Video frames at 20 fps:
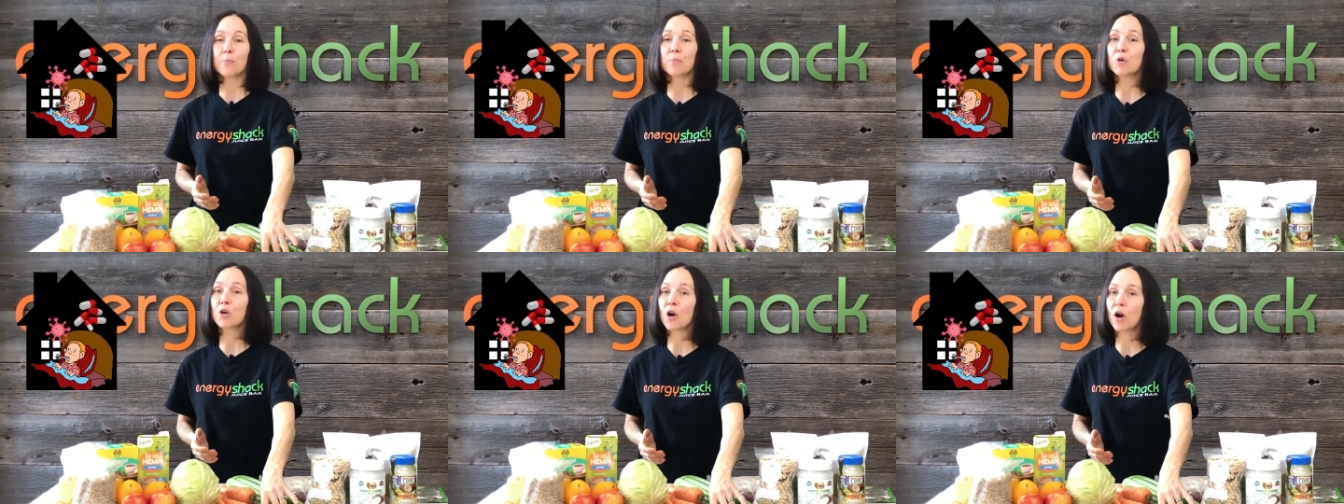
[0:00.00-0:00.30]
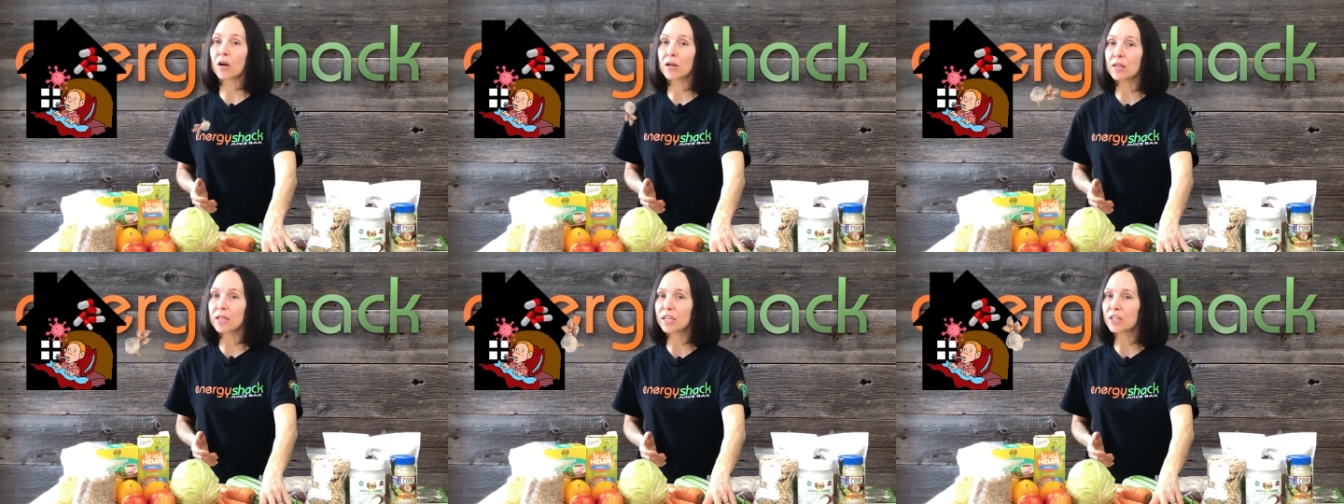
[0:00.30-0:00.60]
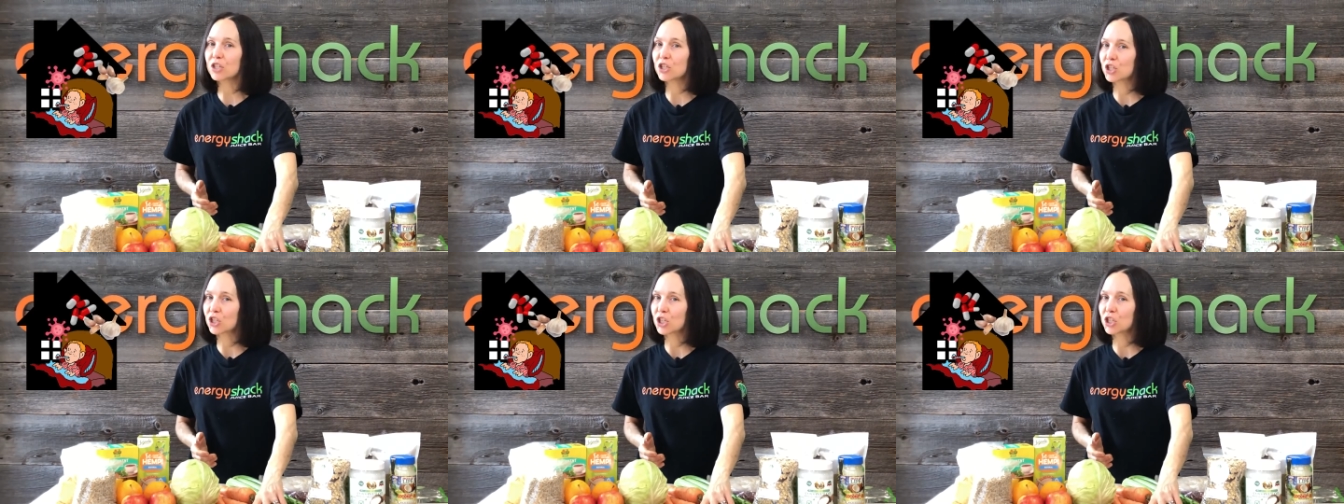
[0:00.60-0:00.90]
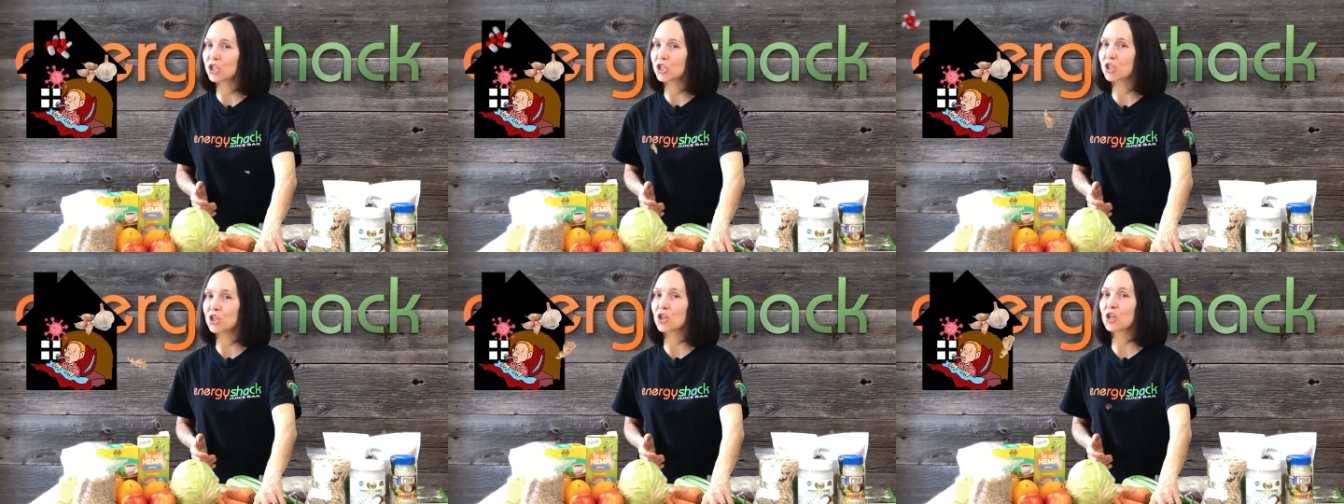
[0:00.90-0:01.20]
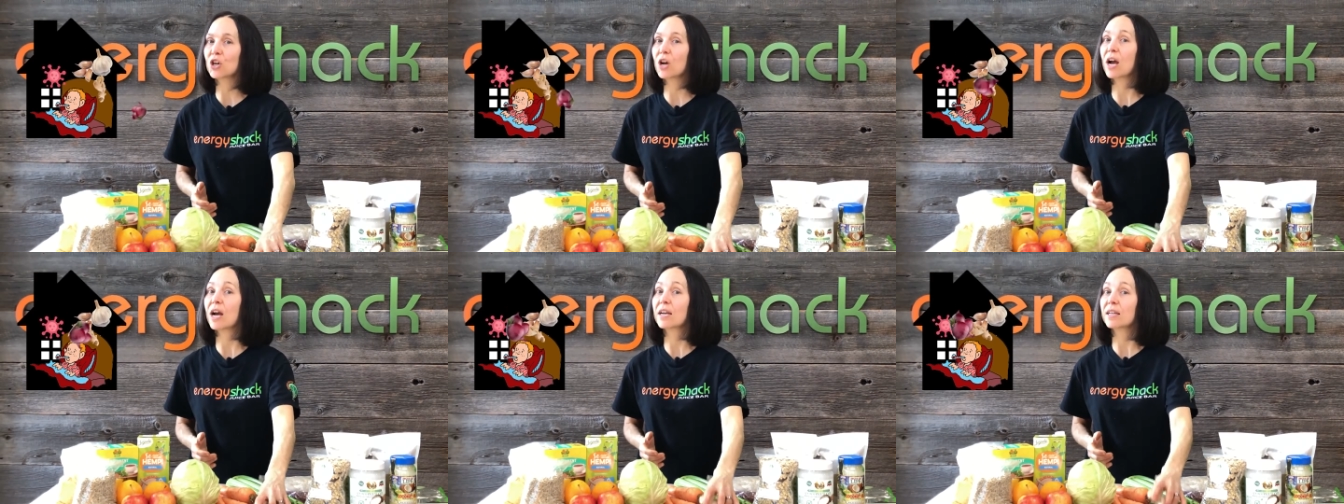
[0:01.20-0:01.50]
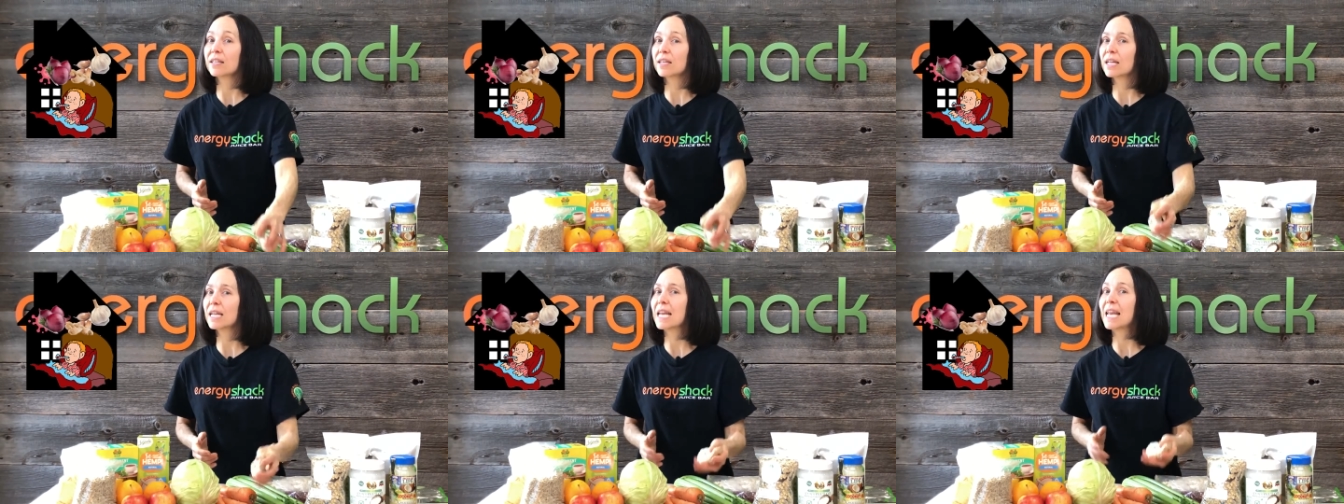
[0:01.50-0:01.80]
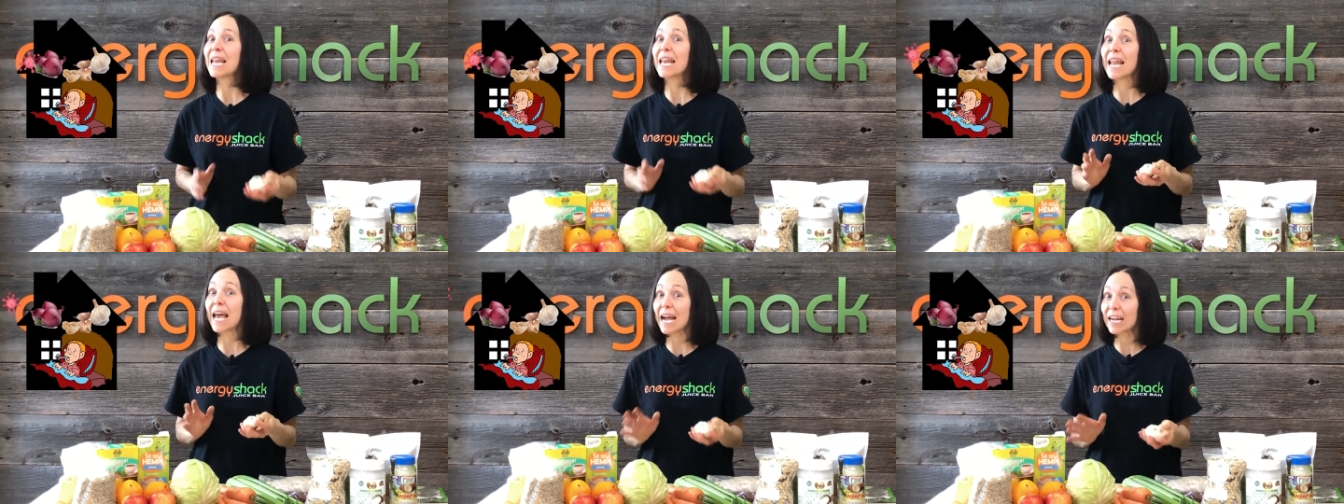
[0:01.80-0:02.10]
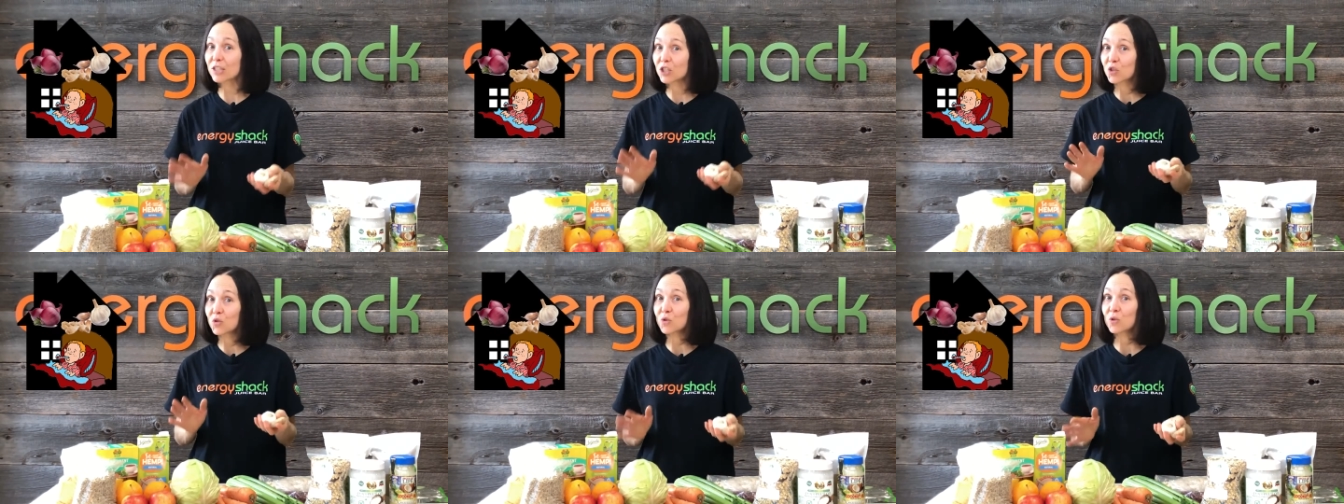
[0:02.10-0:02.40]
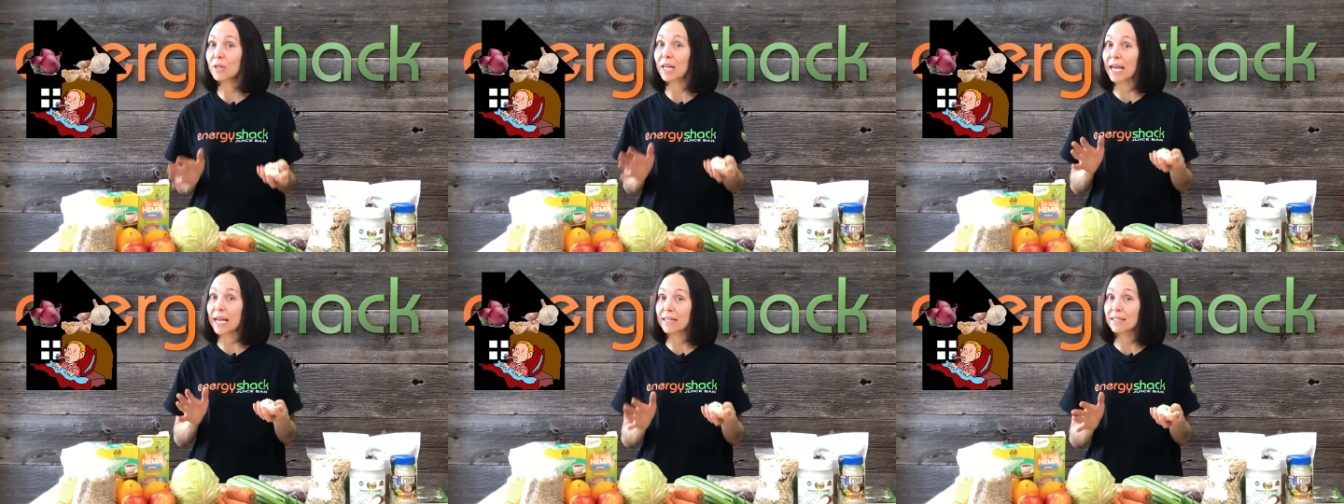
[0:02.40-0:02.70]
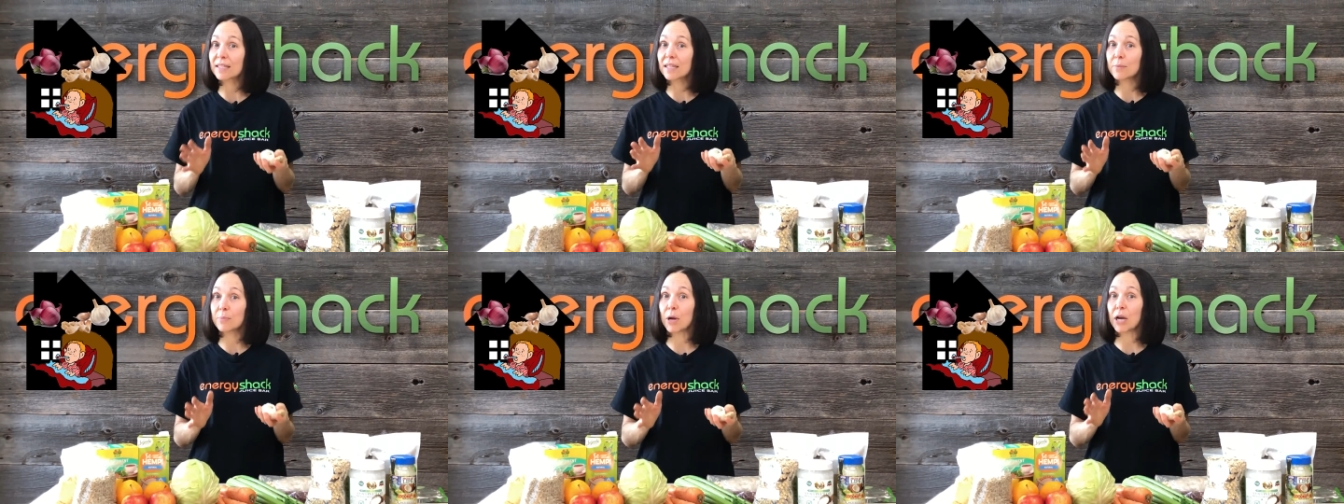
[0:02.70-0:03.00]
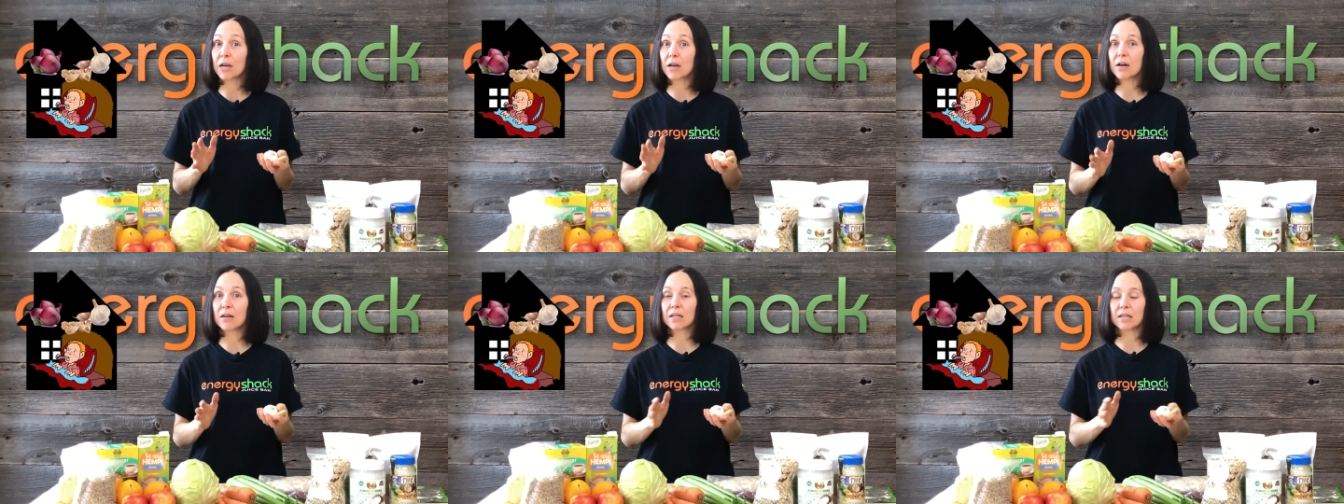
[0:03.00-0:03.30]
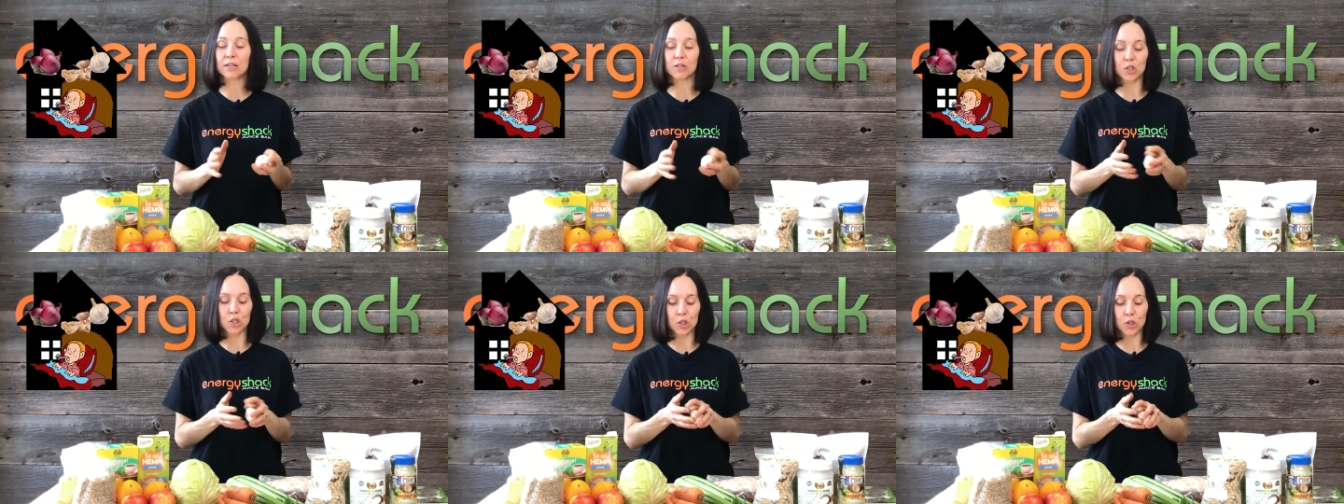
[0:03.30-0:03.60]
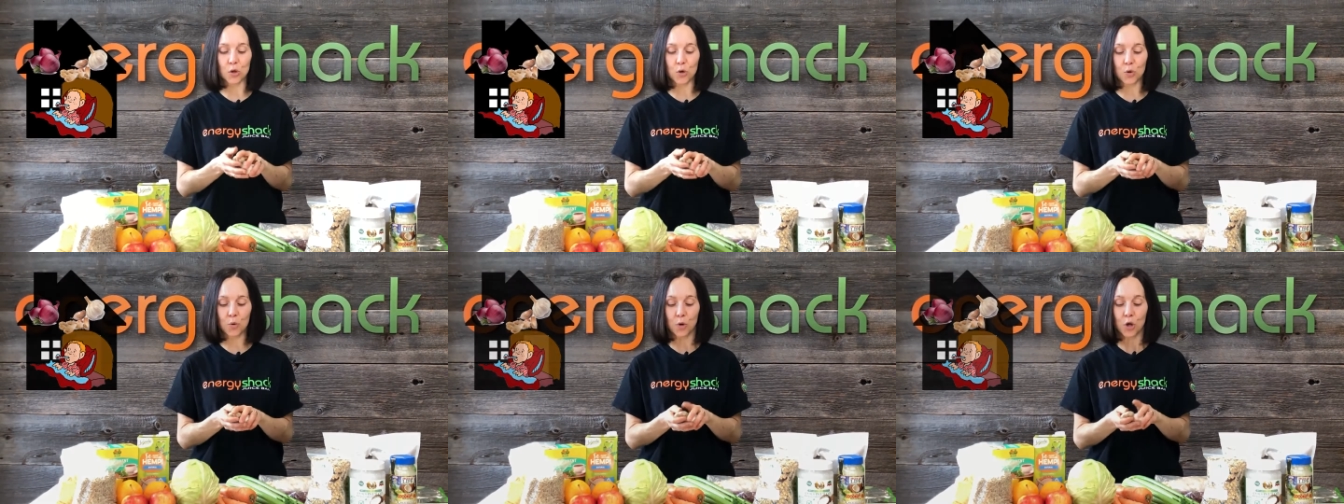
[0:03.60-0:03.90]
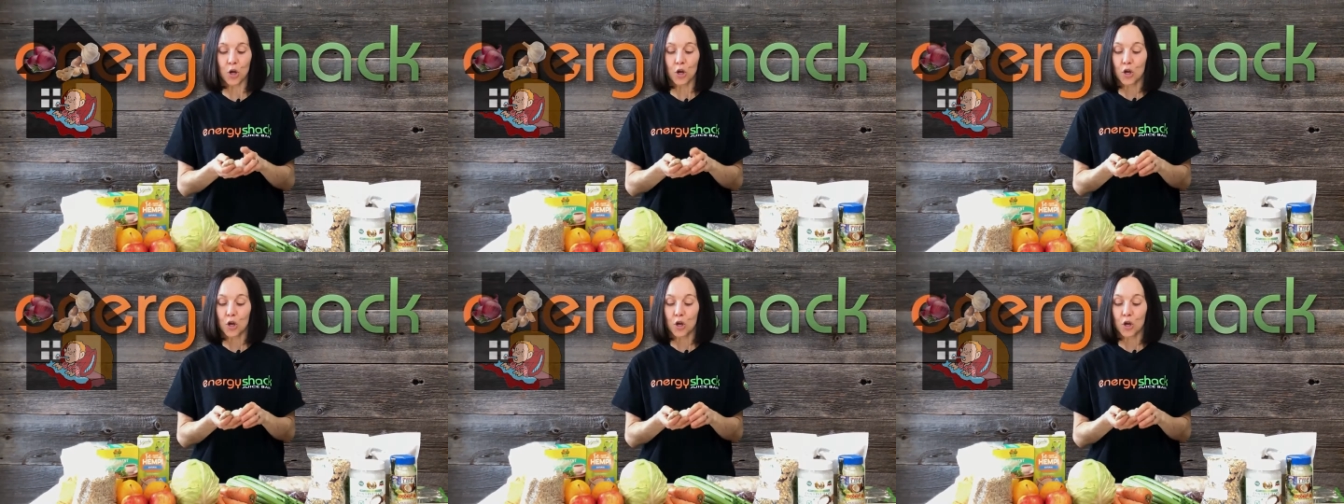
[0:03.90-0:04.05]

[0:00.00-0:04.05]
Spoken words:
garlic, ginger, onion, natural antibiotics. So